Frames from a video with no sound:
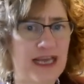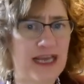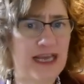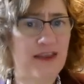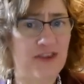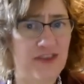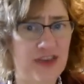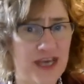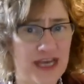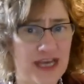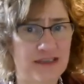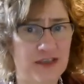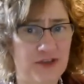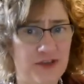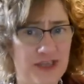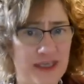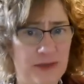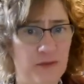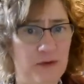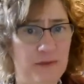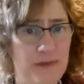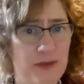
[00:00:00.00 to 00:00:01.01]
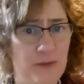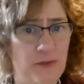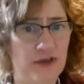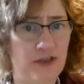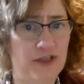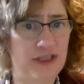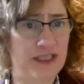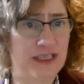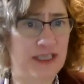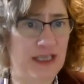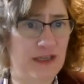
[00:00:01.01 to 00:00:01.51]
and that I think will be one of
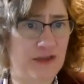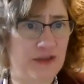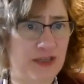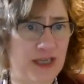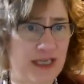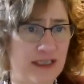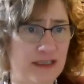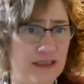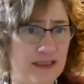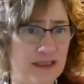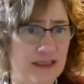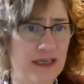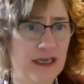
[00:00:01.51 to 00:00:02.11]
the key things,